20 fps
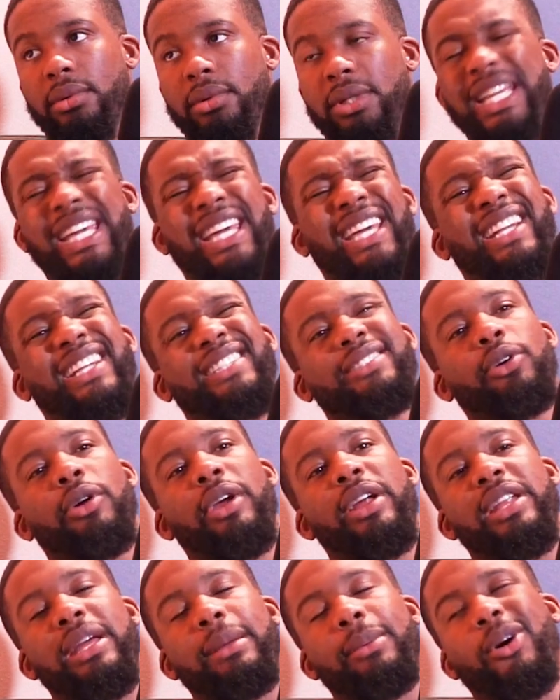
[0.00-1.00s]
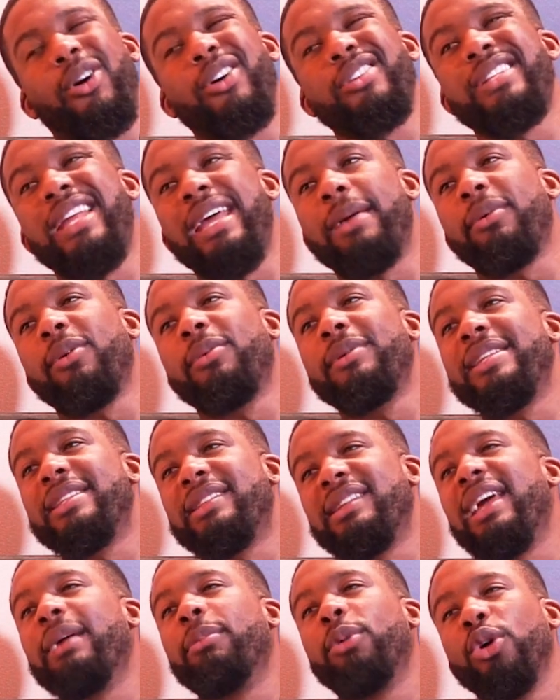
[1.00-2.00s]
Yeah, they're still your neighbor. Because neighbor means
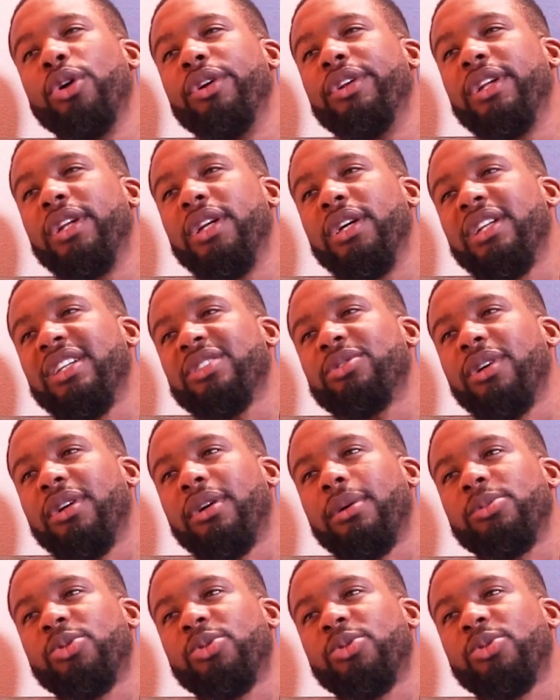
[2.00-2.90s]
neighborhood, innit? That's where it comes